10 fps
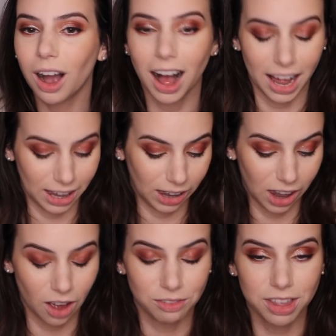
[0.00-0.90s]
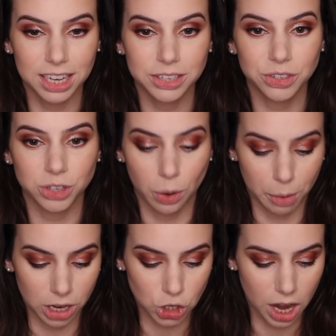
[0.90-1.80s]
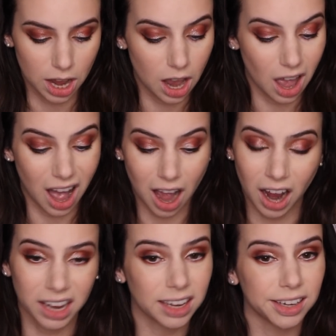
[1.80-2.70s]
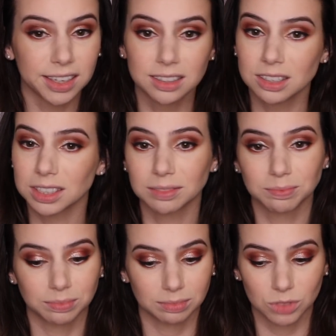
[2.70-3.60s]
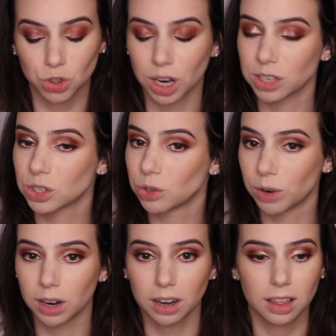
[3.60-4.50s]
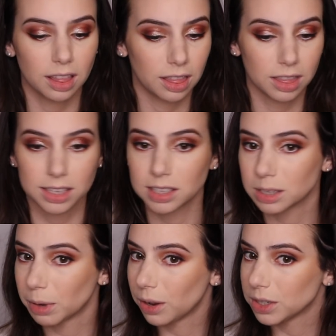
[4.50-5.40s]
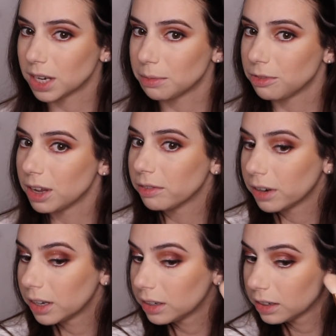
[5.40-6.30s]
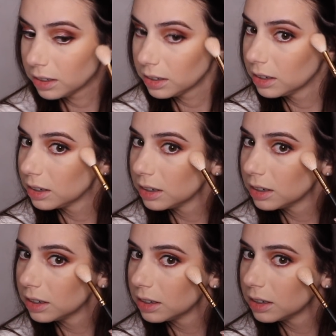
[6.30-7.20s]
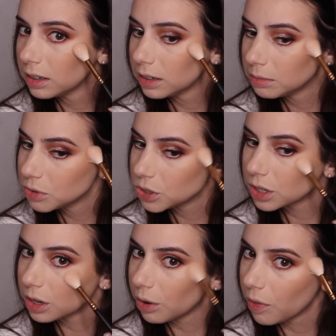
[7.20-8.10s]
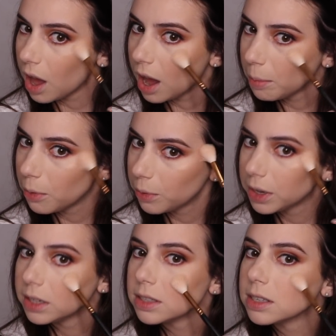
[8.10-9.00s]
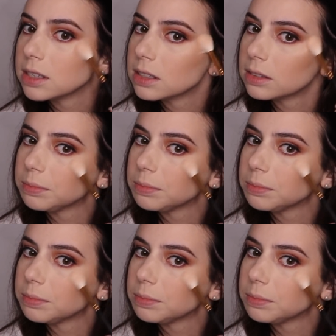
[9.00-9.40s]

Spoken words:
I love this so much. High-end drugstore, this is my all-time favorite. I'm just gonna go on the high points.